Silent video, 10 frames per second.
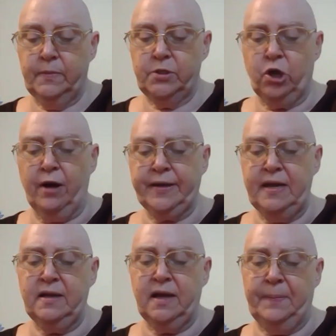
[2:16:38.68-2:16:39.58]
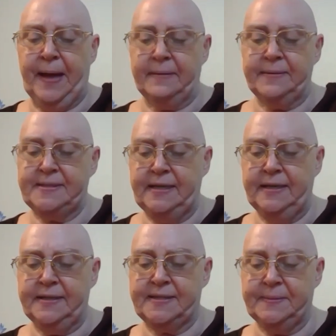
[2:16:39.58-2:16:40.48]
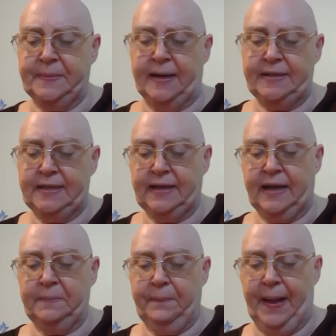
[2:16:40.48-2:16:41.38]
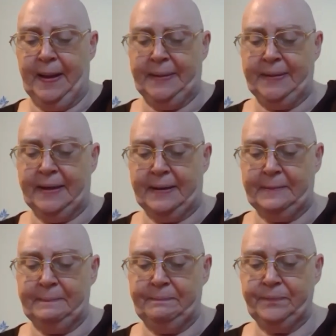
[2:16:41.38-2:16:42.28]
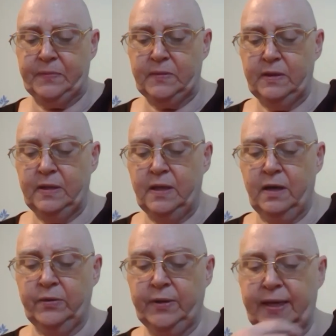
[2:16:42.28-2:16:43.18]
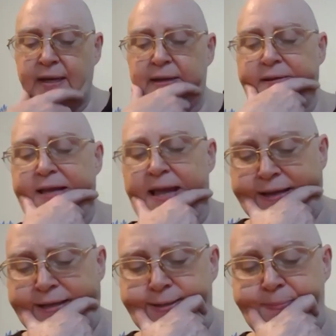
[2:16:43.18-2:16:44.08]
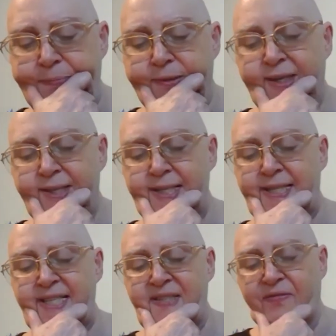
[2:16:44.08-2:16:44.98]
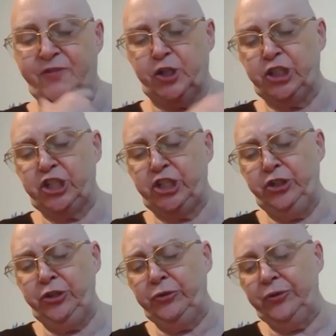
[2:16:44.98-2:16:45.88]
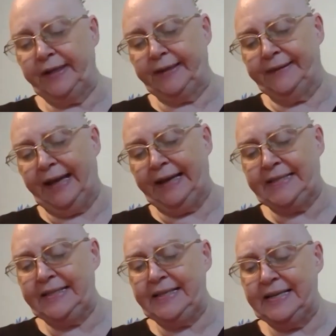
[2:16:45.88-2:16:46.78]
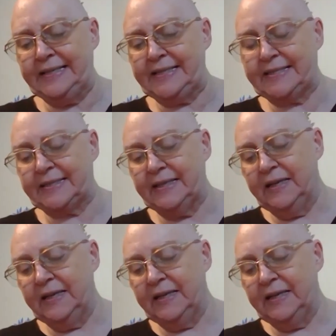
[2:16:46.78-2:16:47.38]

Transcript: talking about Sila, Samadhi, and Panya, okay? And this is virtue, collectedness,